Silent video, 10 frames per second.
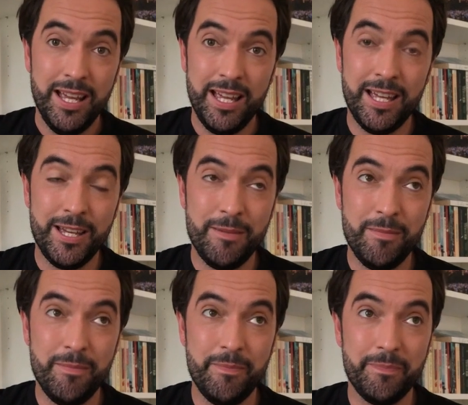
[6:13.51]

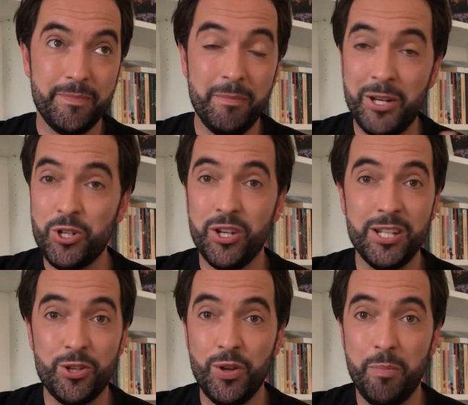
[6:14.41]
Um, mention it
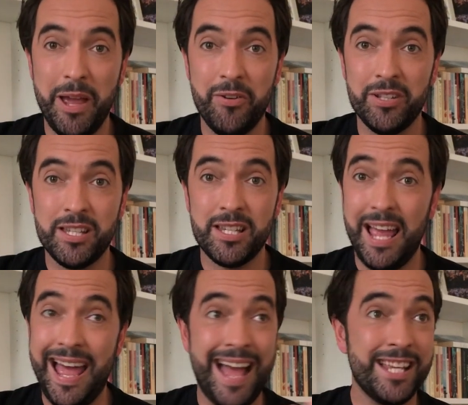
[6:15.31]
to your parents,
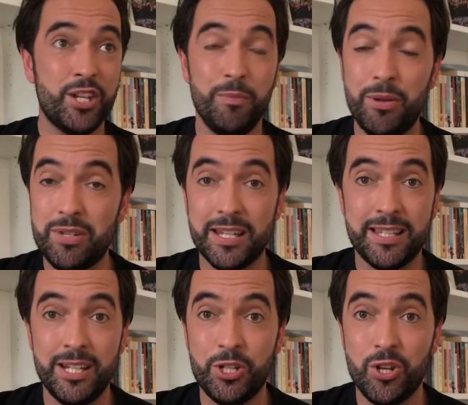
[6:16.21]
ask your music
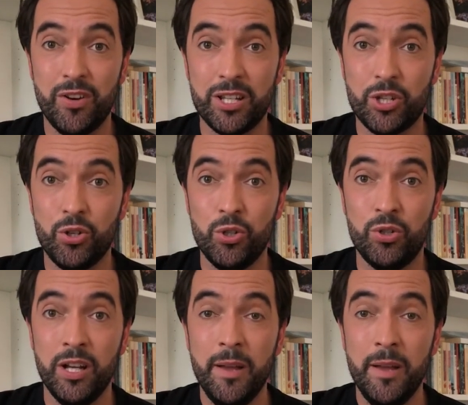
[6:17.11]
teacher at school,